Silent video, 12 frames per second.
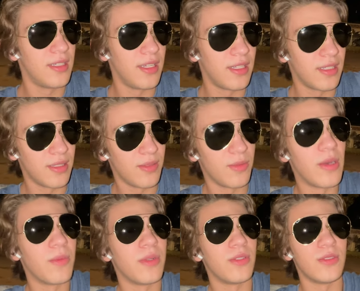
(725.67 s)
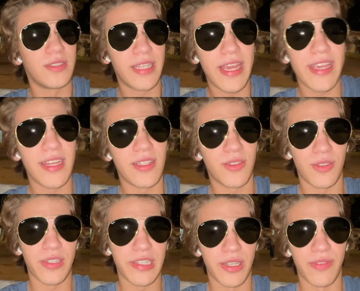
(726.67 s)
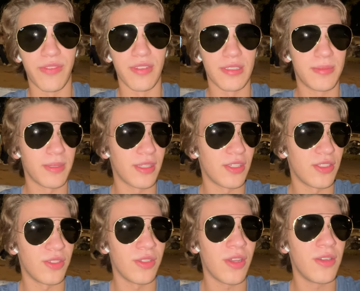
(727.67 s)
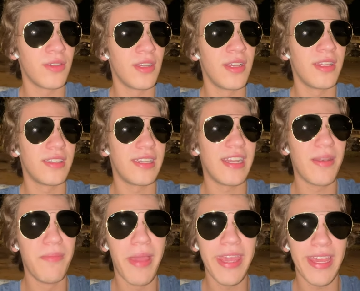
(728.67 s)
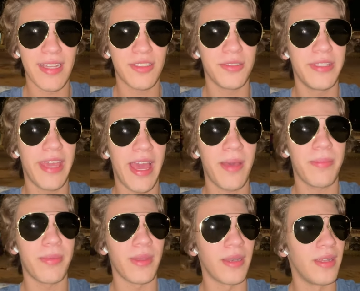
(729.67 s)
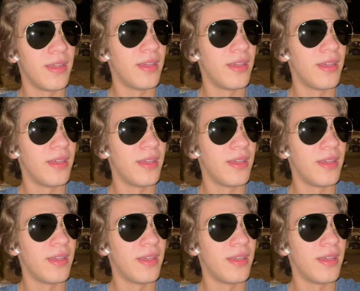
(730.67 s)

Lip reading: And when you say it, you're nervous because you know that it may actually happen.